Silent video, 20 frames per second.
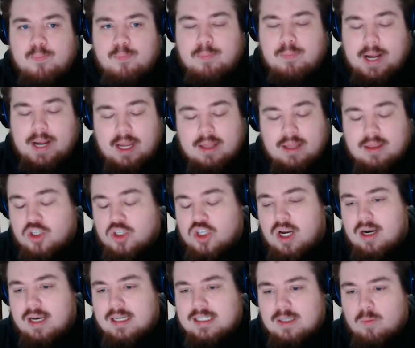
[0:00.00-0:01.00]
other
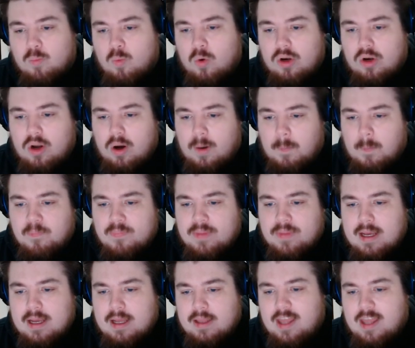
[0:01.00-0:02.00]
journalists and whatnot.
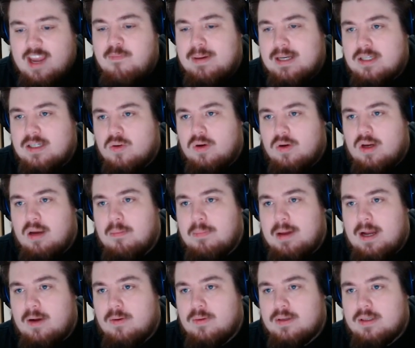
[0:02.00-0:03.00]
They've been talking about...